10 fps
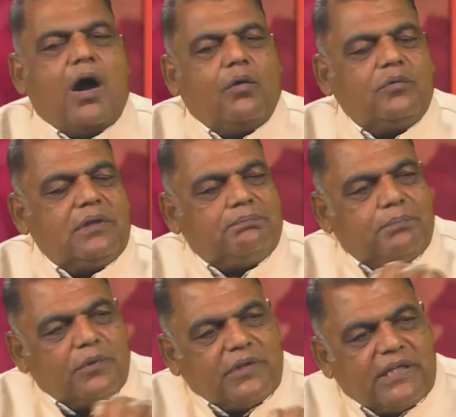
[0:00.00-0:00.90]
How the
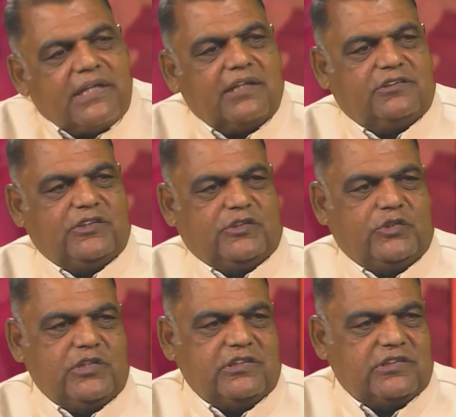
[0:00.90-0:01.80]
political
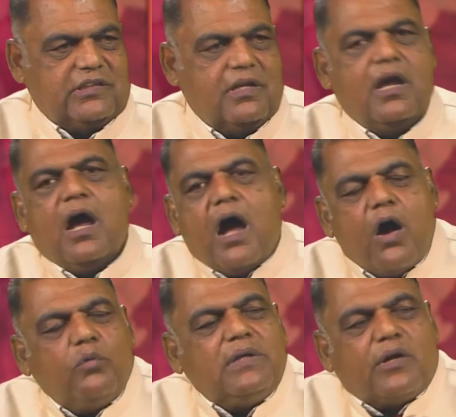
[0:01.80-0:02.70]
situation,
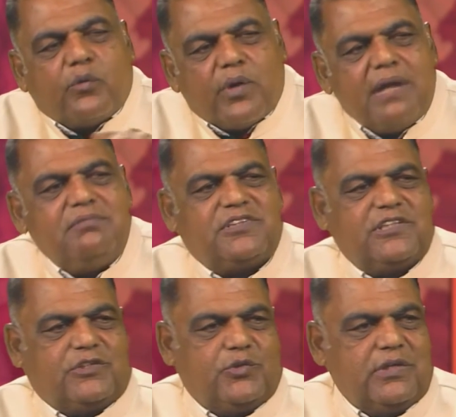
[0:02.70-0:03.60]
how the crime
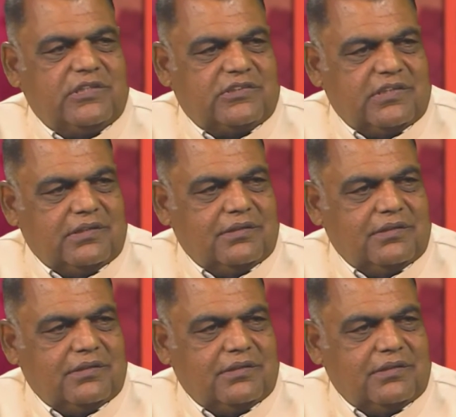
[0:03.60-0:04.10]
situation,